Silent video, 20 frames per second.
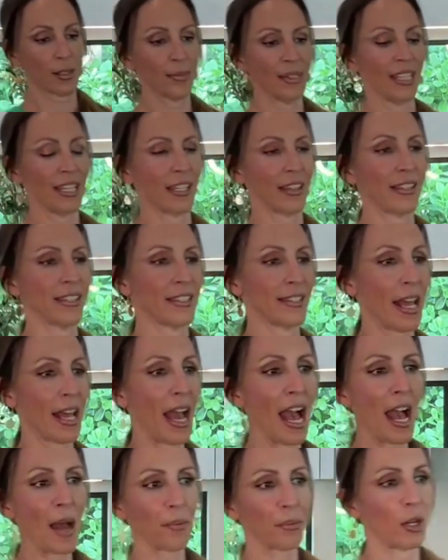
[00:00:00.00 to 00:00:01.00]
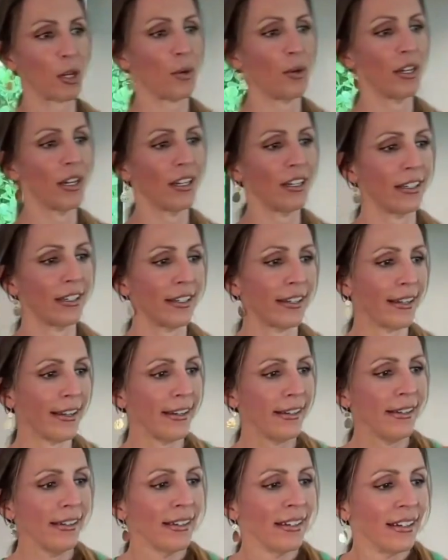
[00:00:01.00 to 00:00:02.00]
Let me get this app going on
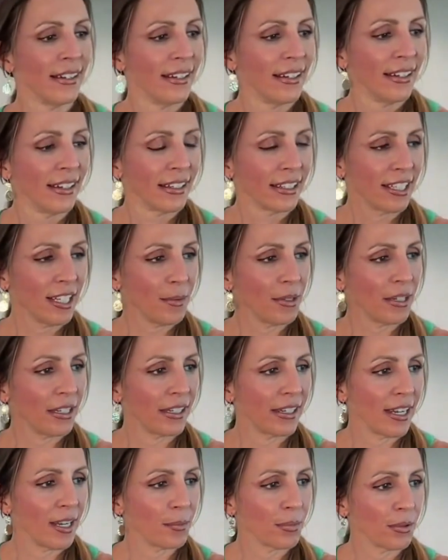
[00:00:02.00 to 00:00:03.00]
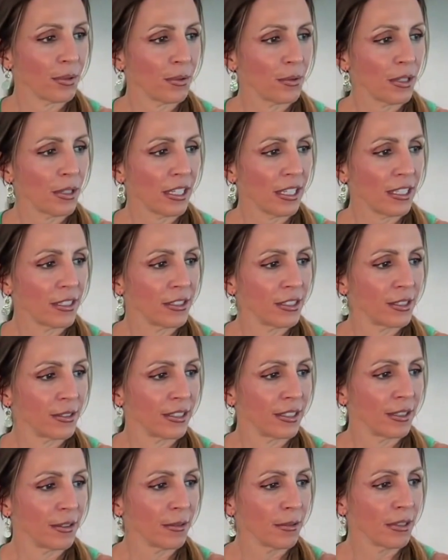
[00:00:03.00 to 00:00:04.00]
again. Come on, app. What are you
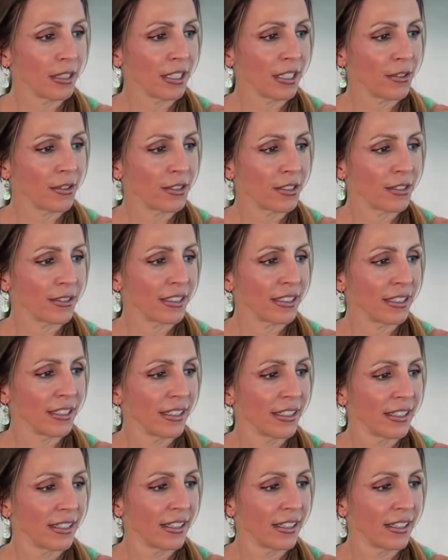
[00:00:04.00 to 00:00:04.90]
doing? What are you doing?